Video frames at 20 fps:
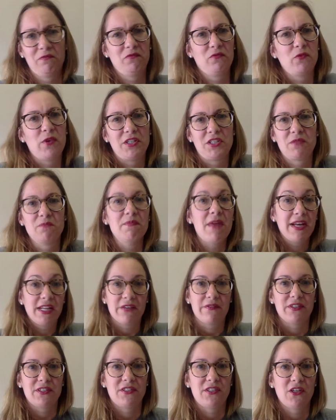which many
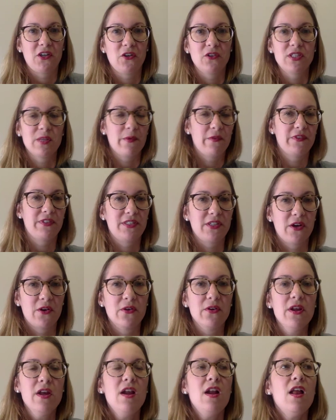of us do, some of us
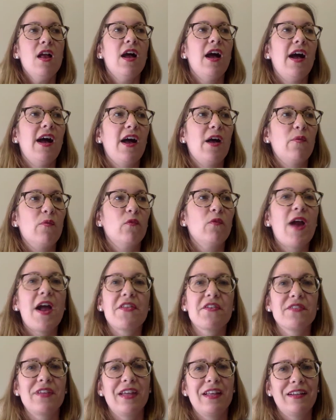don't, um,
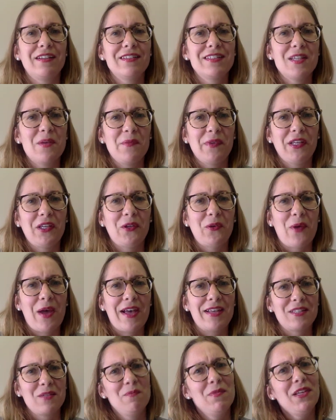rather than somebody who
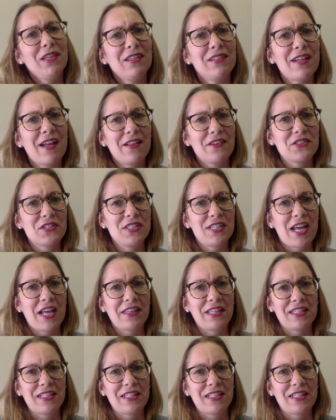has a million dollars in debt.